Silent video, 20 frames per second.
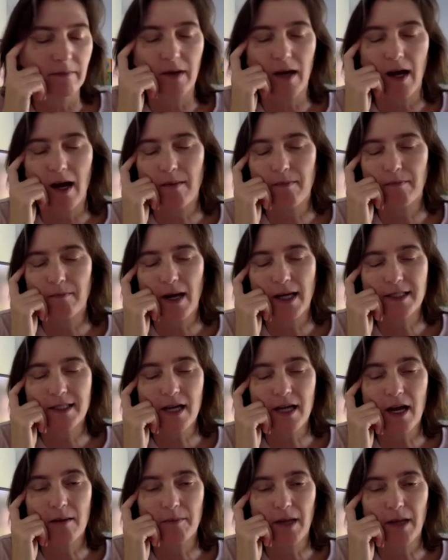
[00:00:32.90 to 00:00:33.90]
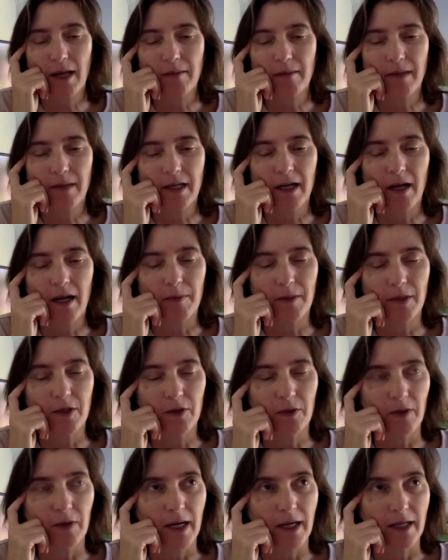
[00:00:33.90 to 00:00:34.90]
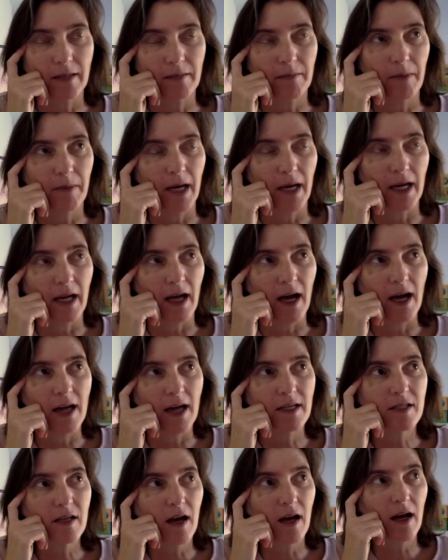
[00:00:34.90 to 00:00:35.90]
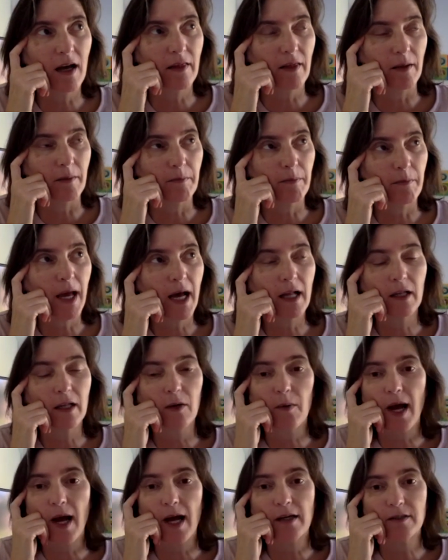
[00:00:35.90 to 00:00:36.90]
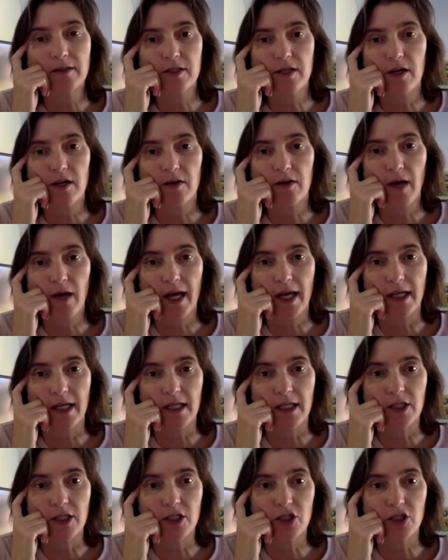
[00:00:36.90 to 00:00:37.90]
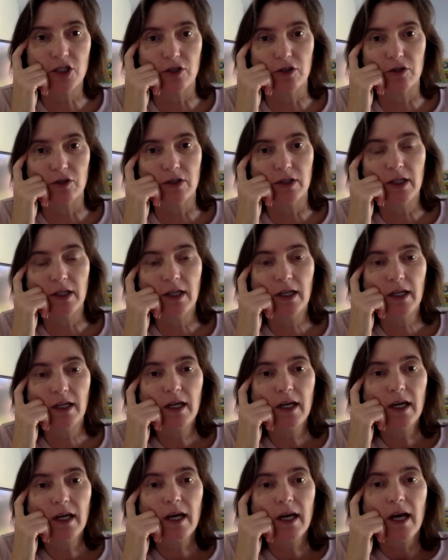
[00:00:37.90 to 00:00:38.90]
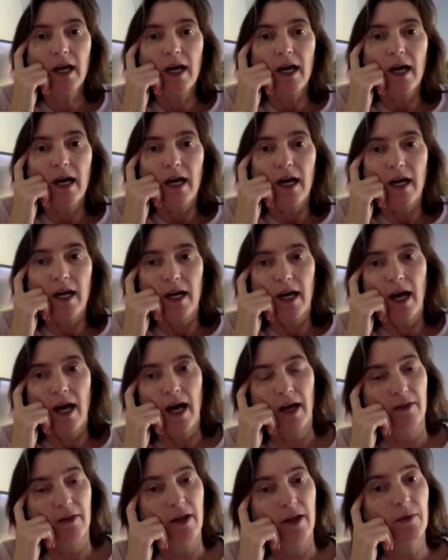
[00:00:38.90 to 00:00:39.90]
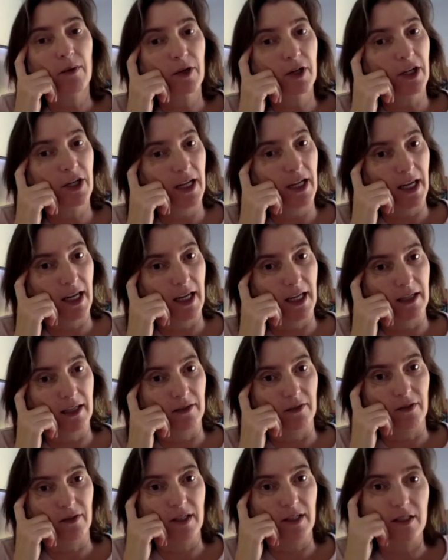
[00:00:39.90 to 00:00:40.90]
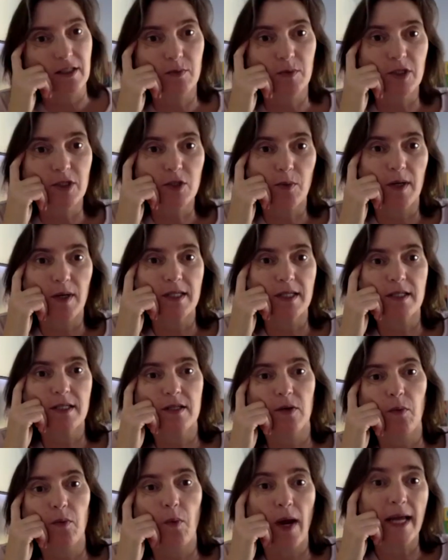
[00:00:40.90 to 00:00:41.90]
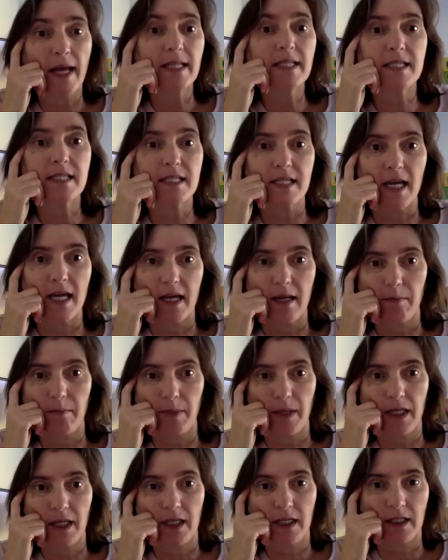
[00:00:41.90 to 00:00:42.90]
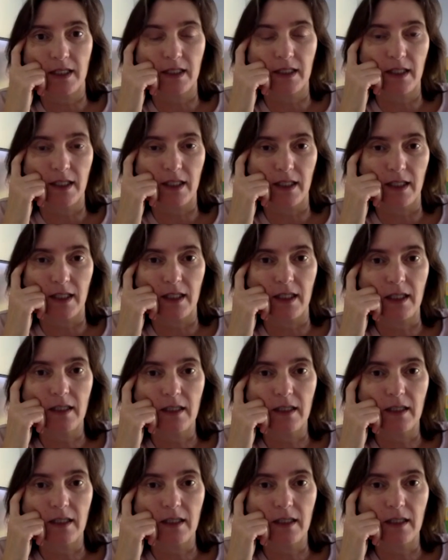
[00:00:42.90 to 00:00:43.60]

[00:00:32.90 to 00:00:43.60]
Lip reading: my timeline may not be correct, but I saw that Palo Alto had issued how they were going to handle things, which was the Wednesday being the